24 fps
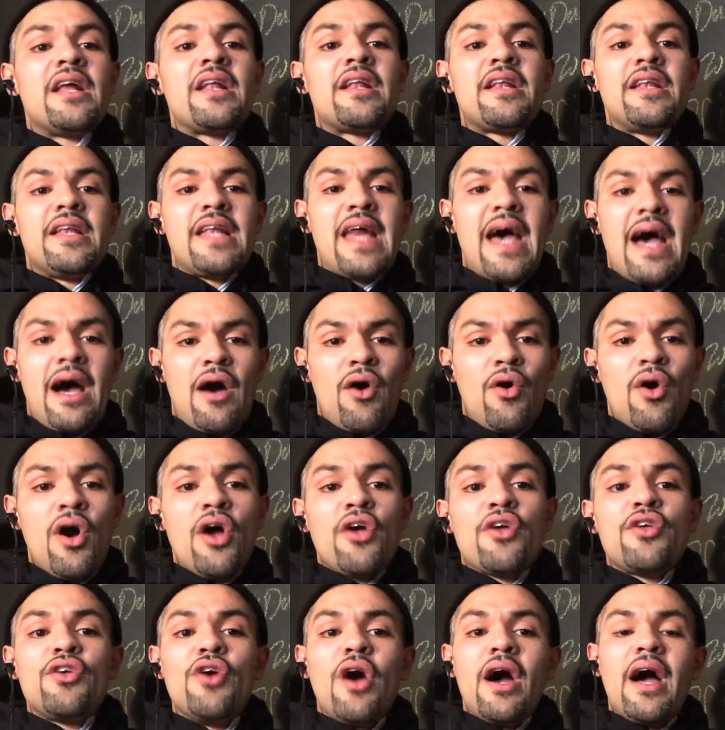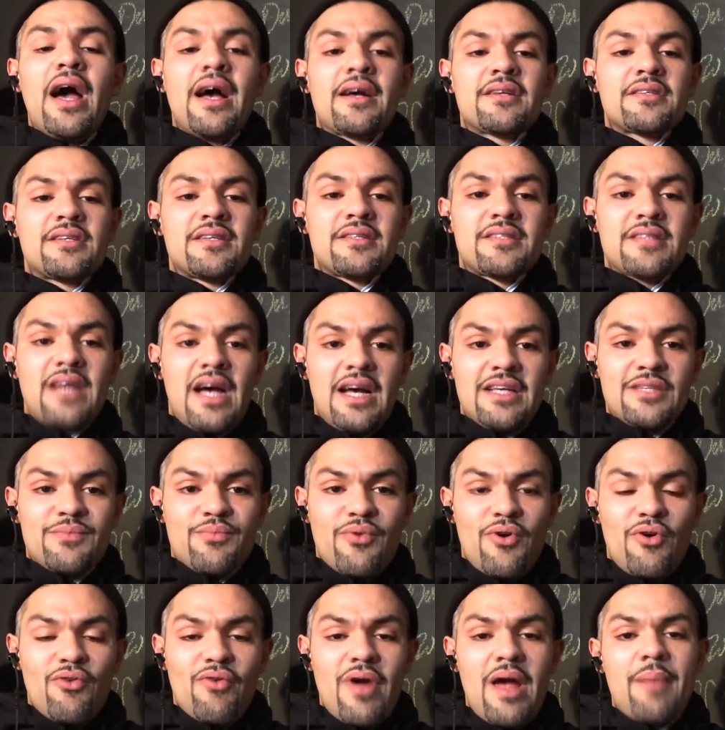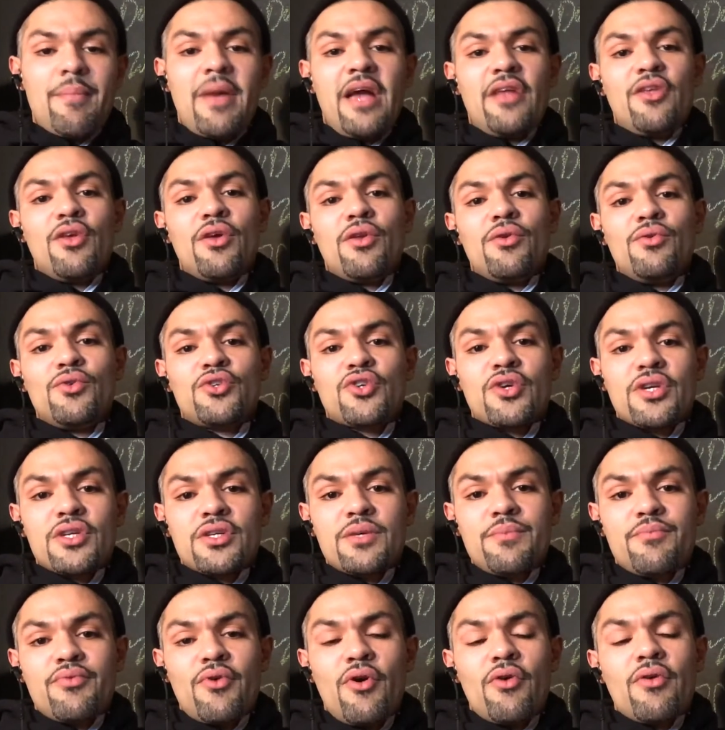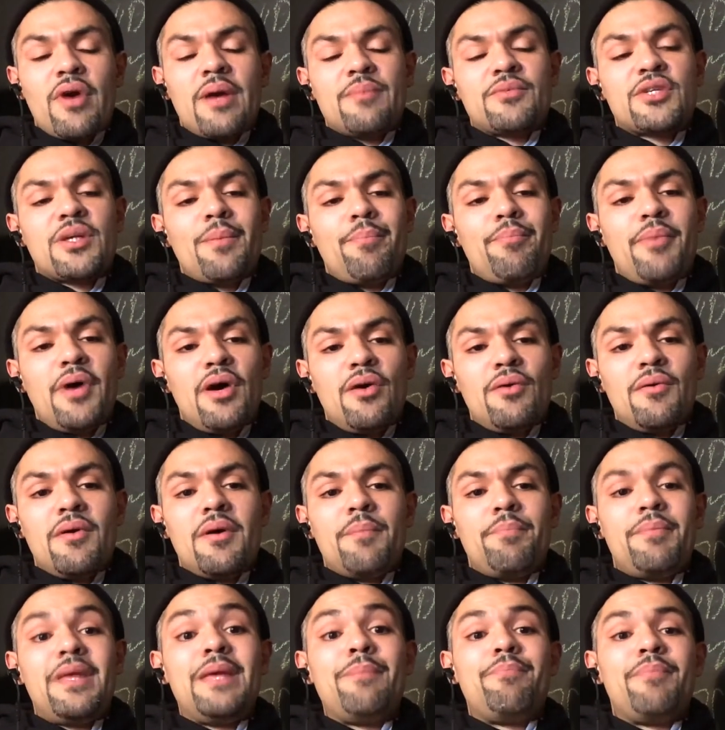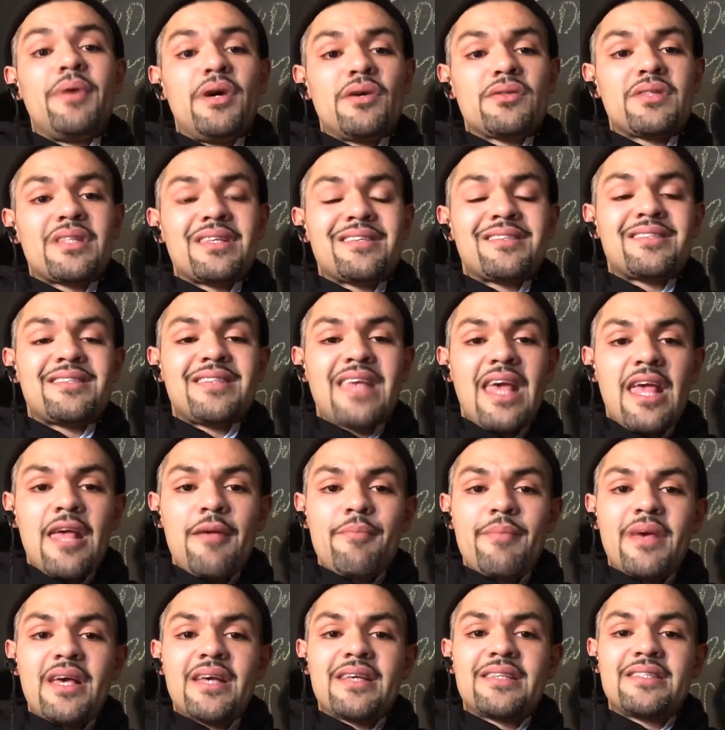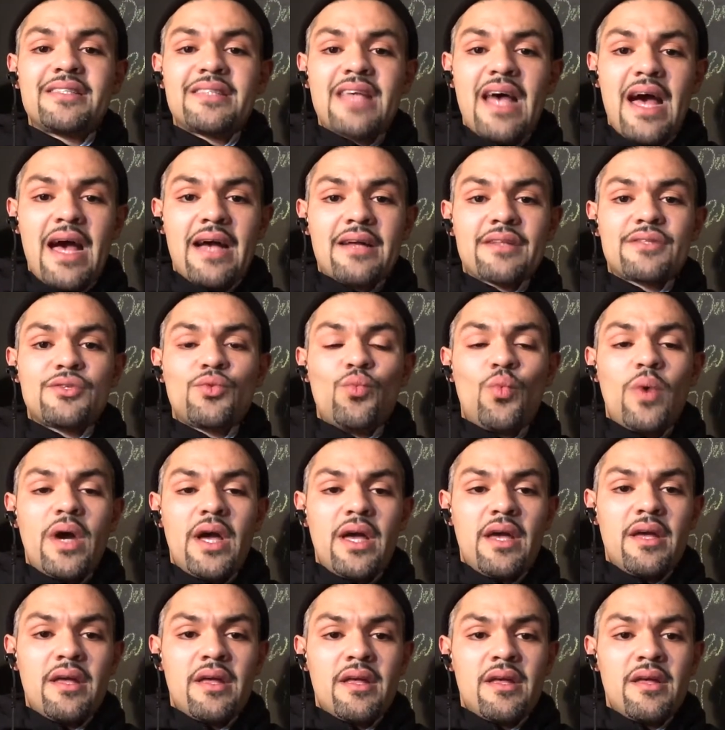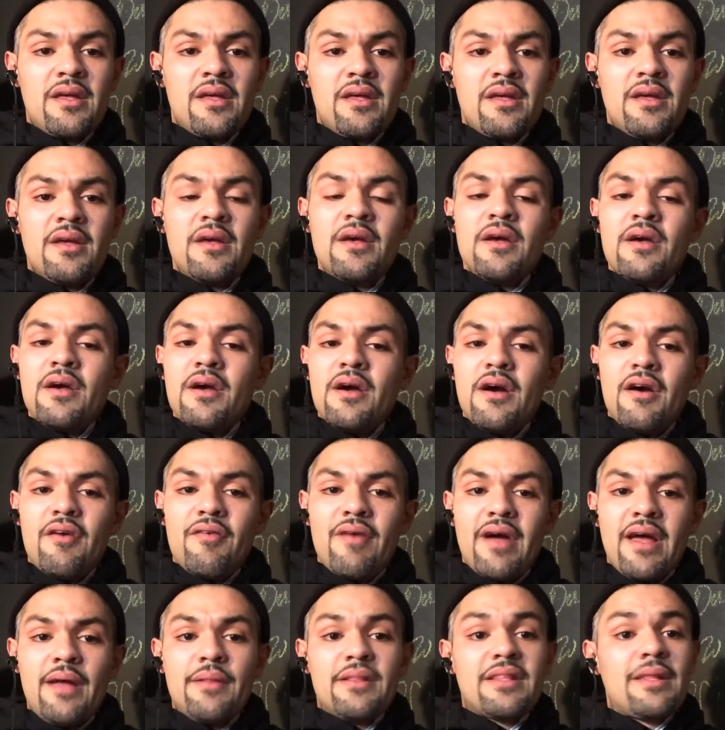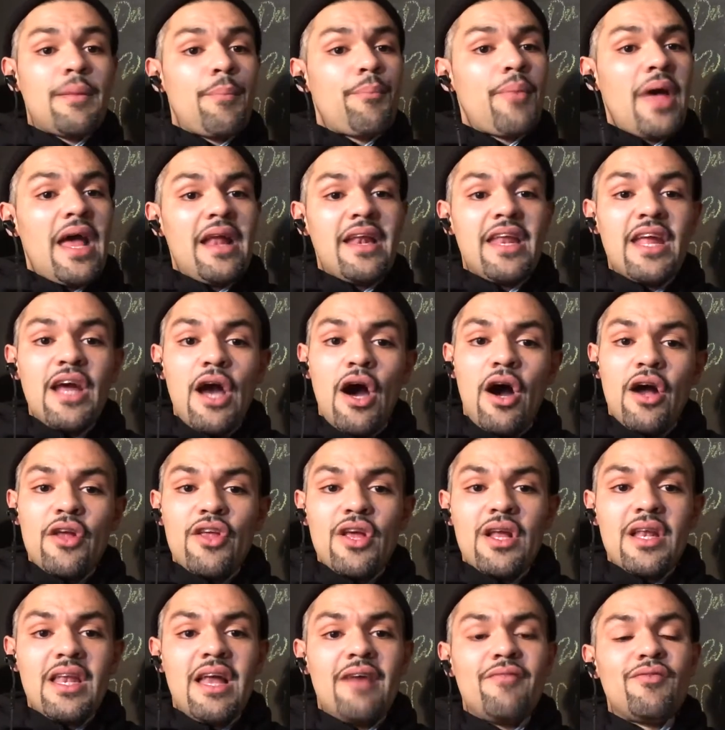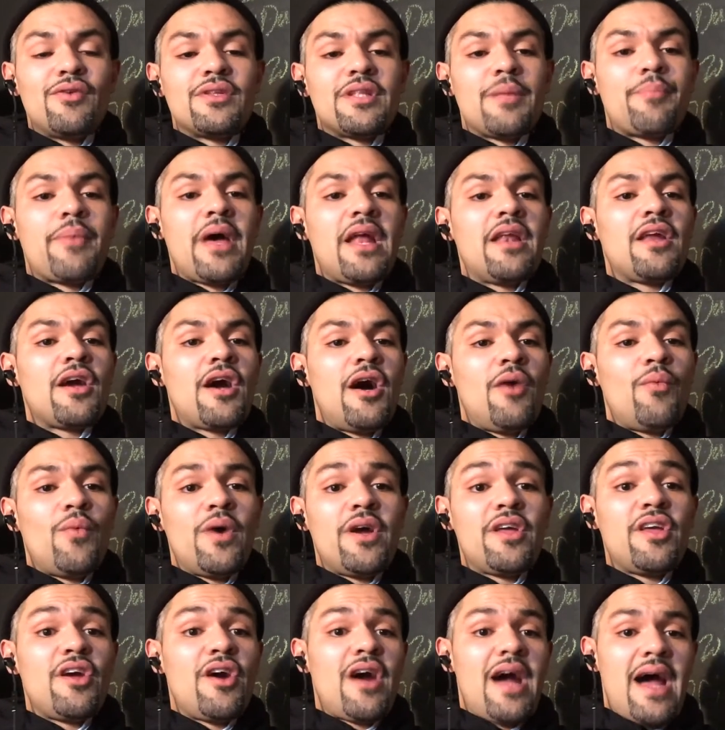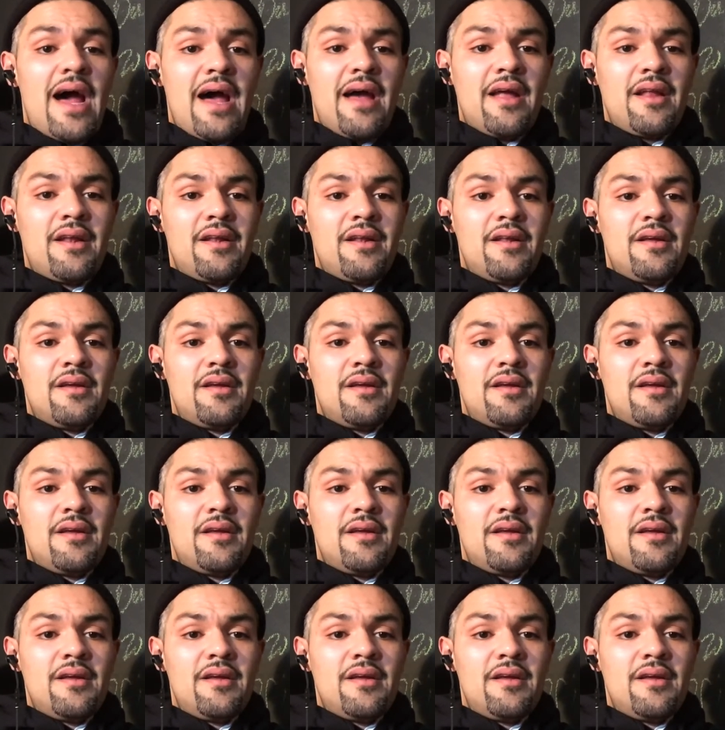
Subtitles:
Now, your exercise program and your nutrition program should be built the same exact way, all right? Depending on your level and depending on where you're at.